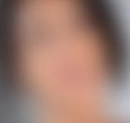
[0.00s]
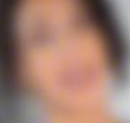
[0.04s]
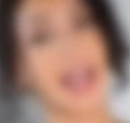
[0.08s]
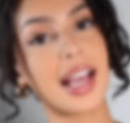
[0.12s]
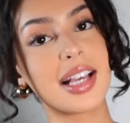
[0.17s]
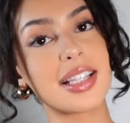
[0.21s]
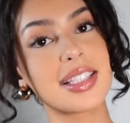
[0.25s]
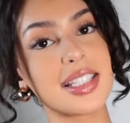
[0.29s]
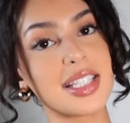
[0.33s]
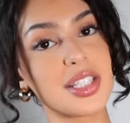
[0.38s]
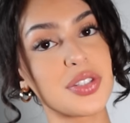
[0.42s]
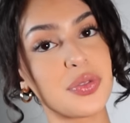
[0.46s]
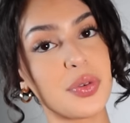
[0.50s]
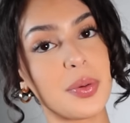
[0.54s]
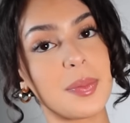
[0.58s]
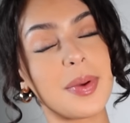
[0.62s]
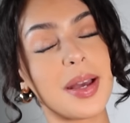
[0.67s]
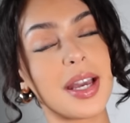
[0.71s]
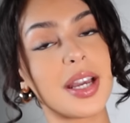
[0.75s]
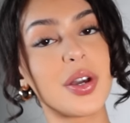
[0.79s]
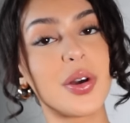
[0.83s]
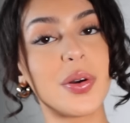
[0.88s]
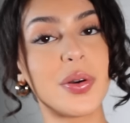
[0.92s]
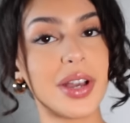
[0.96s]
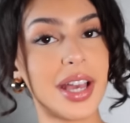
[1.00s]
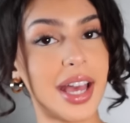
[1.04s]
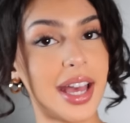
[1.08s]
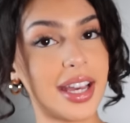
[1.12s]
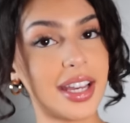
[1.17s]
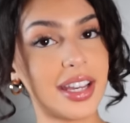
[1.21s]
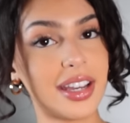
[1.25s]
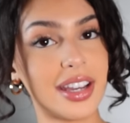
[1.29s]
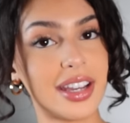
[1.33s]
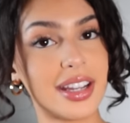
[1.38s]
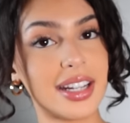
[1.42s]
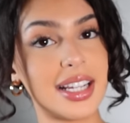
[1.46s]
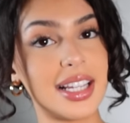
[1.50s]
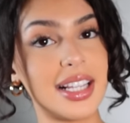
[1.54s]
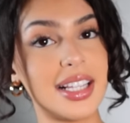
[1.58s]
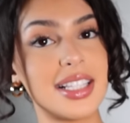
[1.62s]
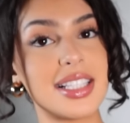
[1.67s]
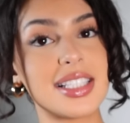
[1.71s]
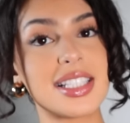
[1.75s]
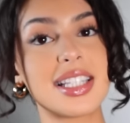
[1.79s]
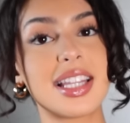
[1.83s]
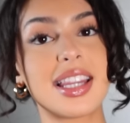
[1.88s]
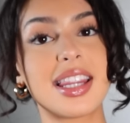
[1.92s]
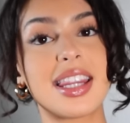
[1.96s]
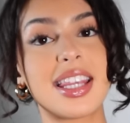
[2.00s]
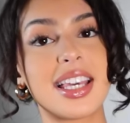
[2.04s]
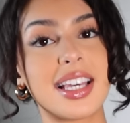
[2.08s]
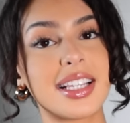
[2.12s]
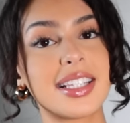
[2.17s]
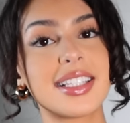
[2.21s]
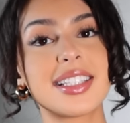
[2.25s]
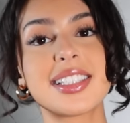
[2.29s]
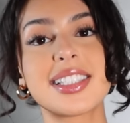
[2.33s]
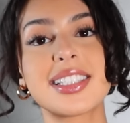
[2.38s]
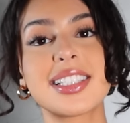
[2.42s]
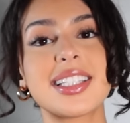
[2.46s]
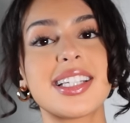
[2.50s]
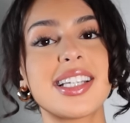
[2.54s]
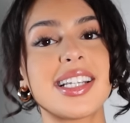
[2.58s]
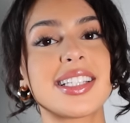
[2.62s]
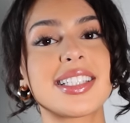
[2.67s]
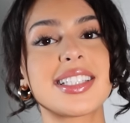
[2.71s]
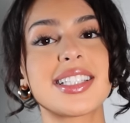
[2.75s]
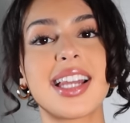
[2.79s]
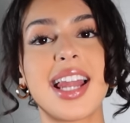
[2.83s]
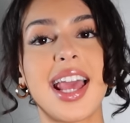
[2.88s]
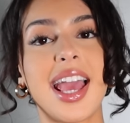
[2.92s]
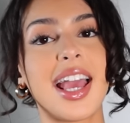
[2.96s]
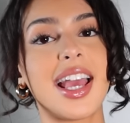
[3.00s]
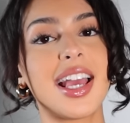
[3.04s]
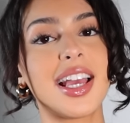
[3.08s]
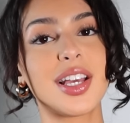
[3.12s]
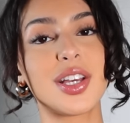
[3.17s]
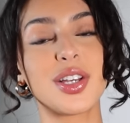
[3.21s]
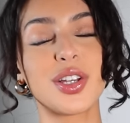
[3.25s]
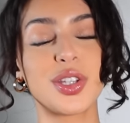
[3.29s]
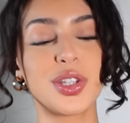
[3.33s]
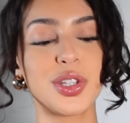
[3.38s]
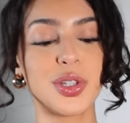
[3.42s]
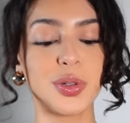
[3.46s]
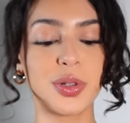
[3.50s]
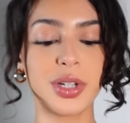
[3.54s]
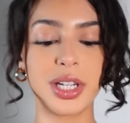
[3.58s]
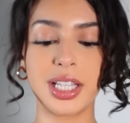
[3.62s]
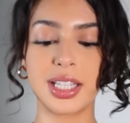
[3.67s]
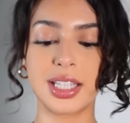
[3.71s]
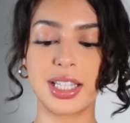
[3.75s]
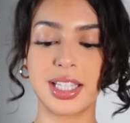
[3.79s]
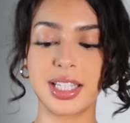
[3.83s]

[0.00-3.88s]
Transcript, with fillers: next is for my coquette girlies. This is like, you need